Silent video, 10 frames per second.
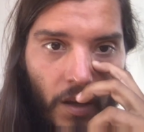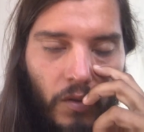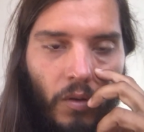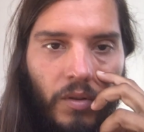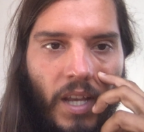
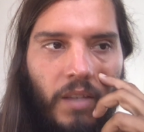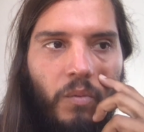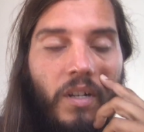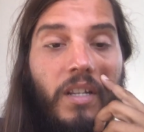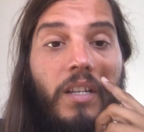so that's
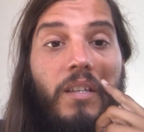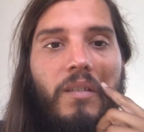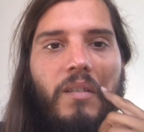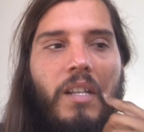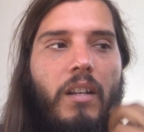what it
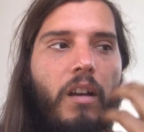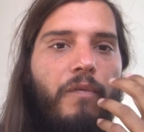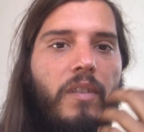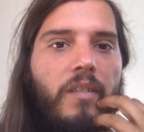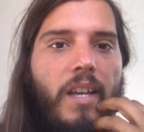is. And
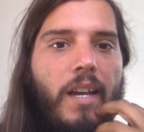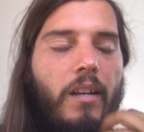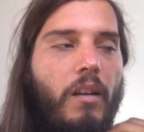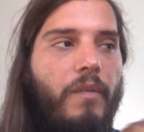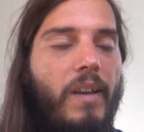love is
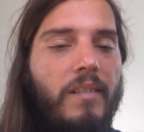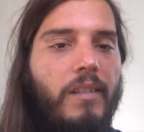that. Love has